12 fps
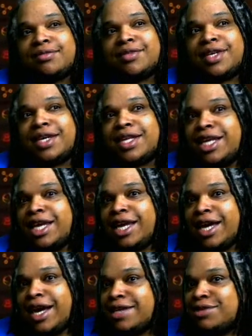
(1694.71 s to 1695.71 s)
the
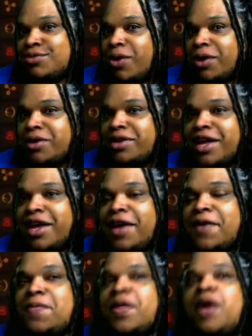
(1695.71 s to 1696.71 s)
Klingons weren't.
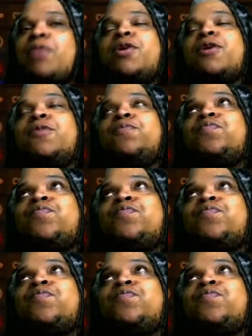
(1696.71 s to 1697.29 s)
They were